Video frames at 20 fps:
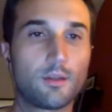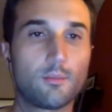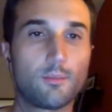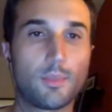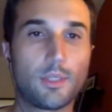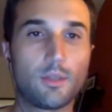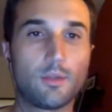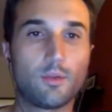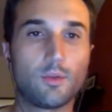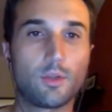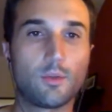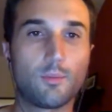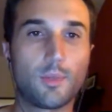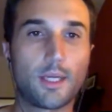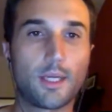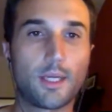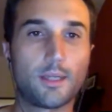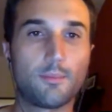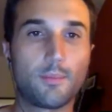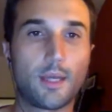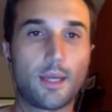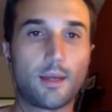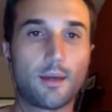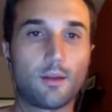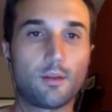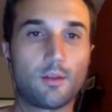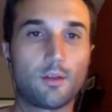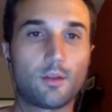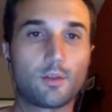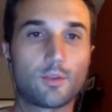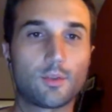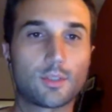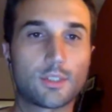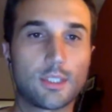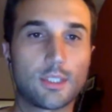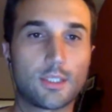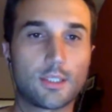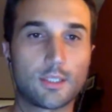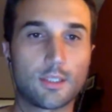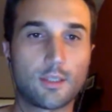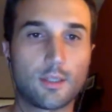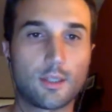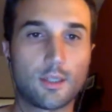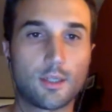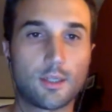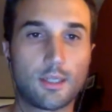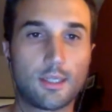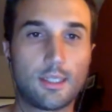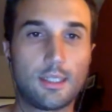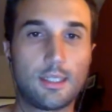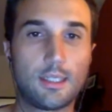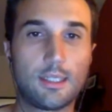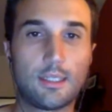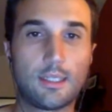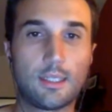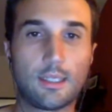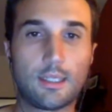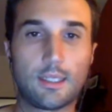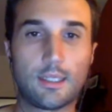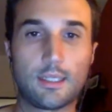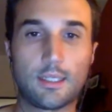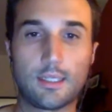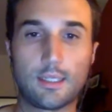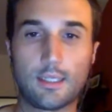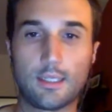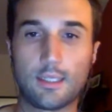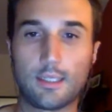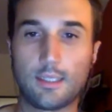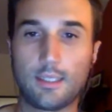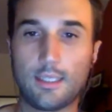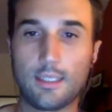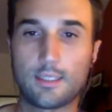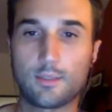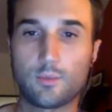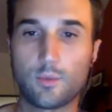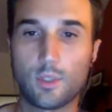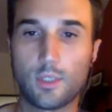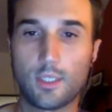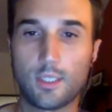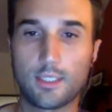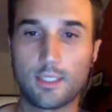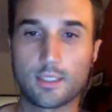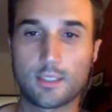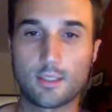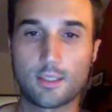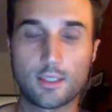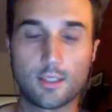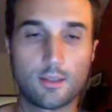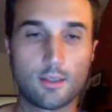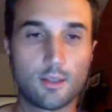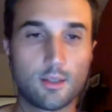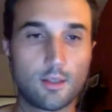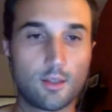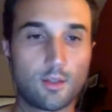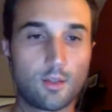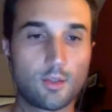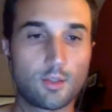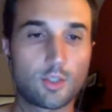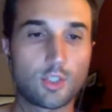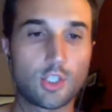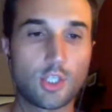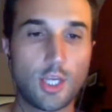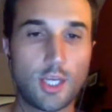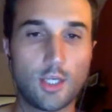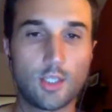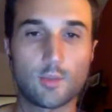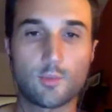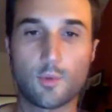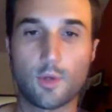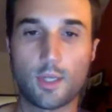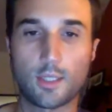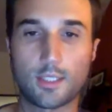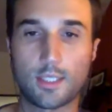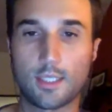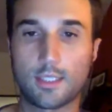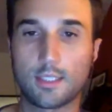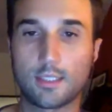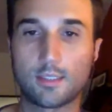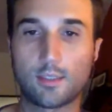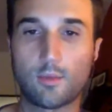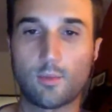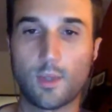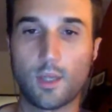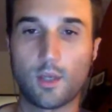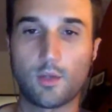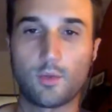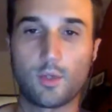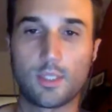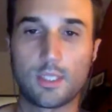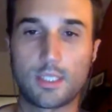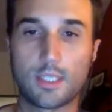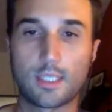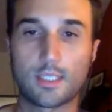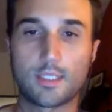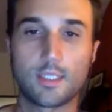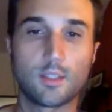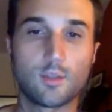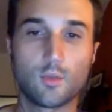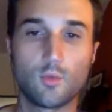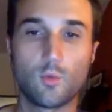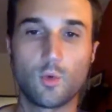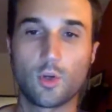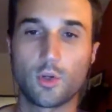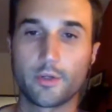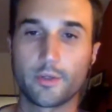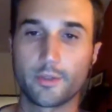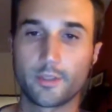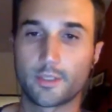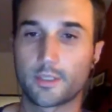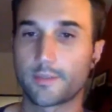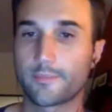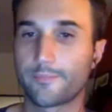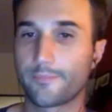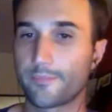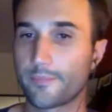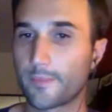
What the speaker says: bit annoyed by how long those things are. This one is the change process is 362 words.